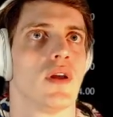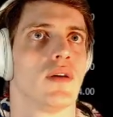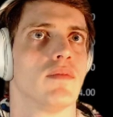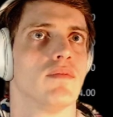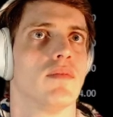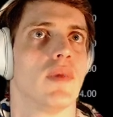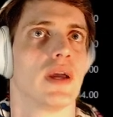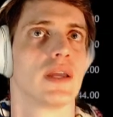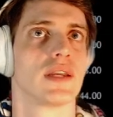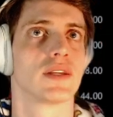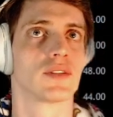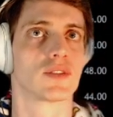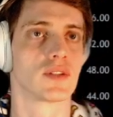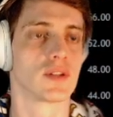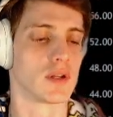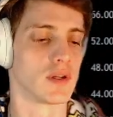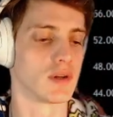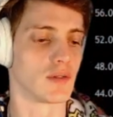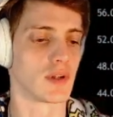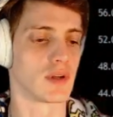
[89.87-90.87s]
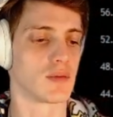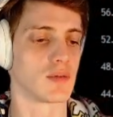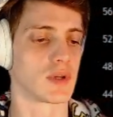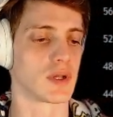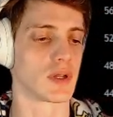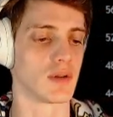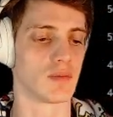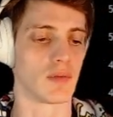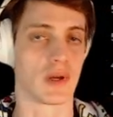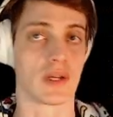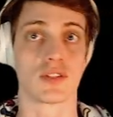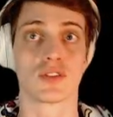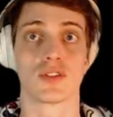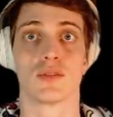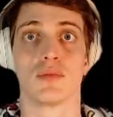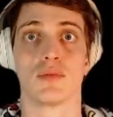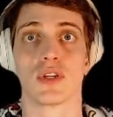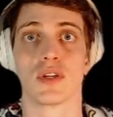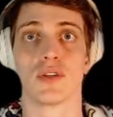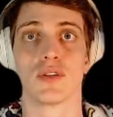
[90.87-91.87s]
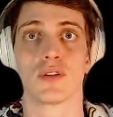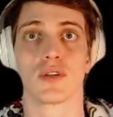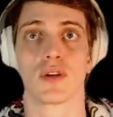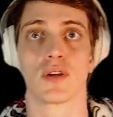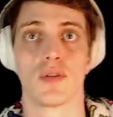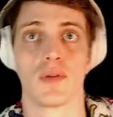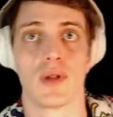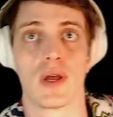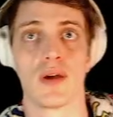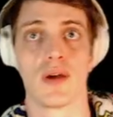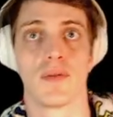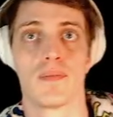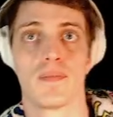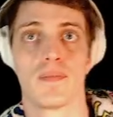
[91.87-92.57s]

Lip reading: Oh, mic is low. There we go. Mic should be good to go now.